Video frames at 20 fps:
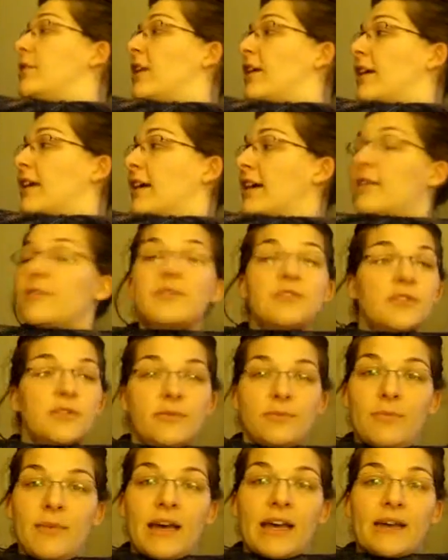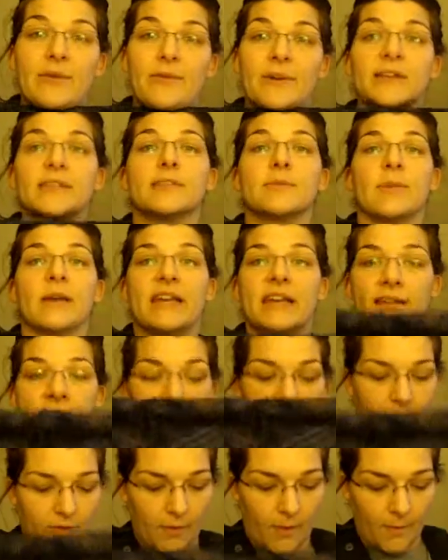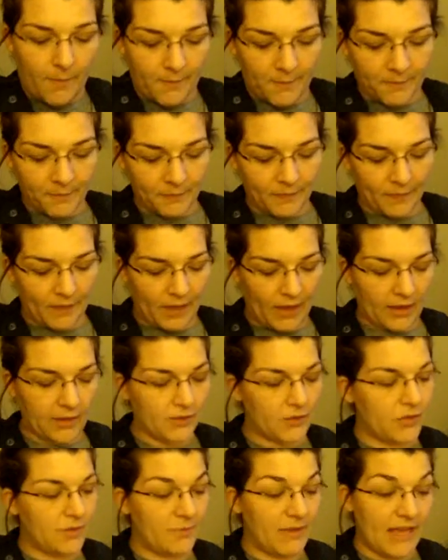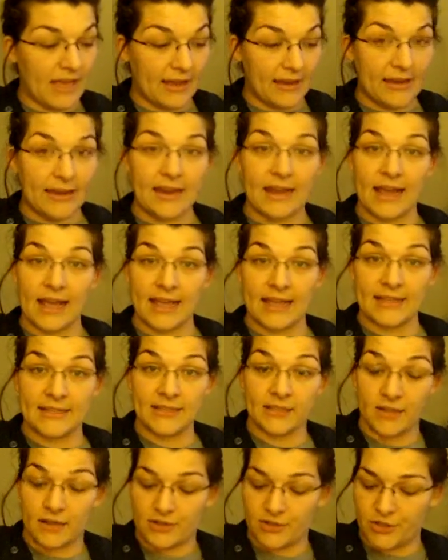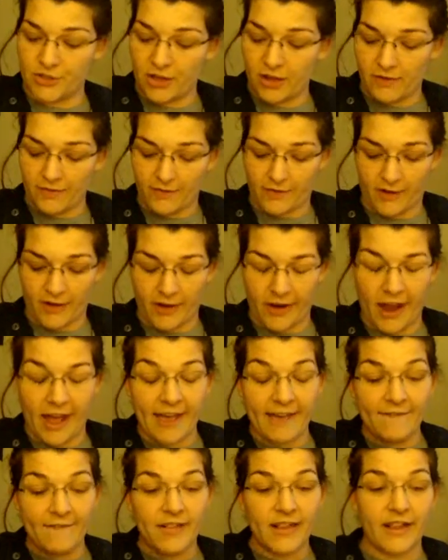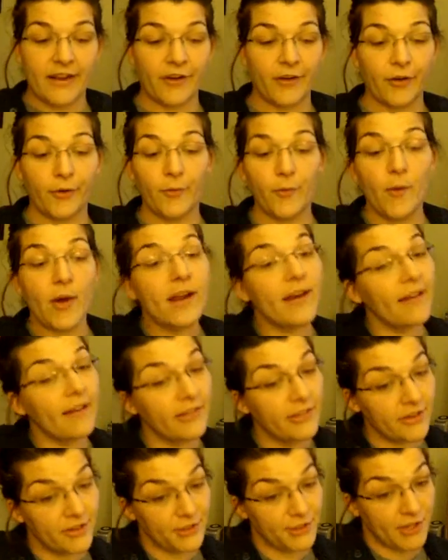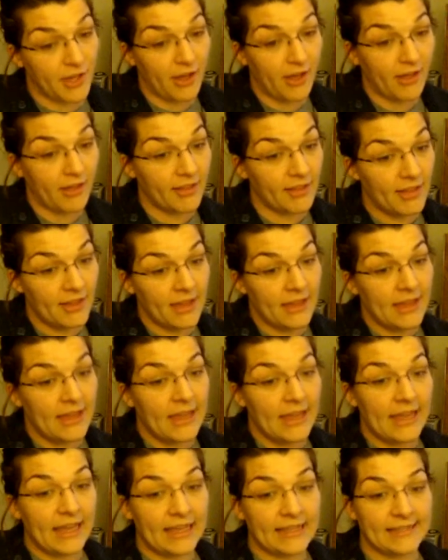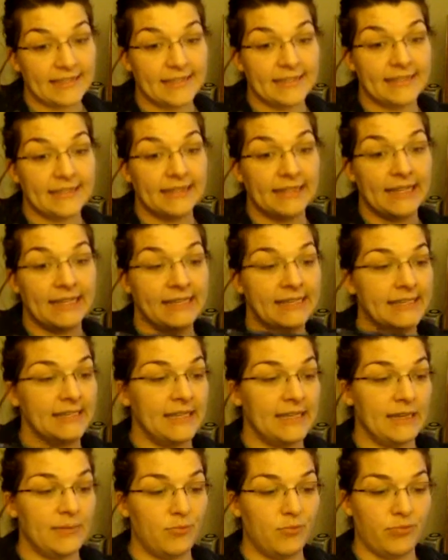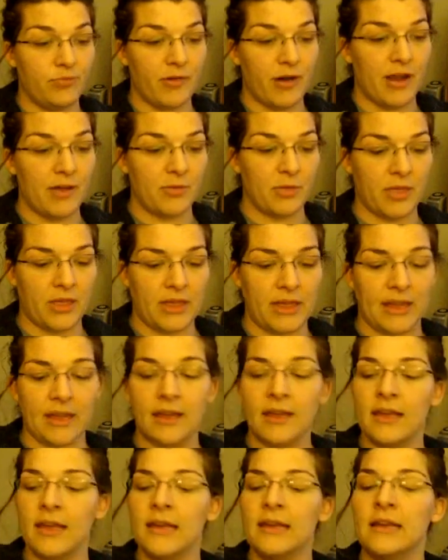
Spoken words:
block out to my wingspan. So it should be a nice long shawl for her. I've knit her one other shawl. It's this lacy brown thing.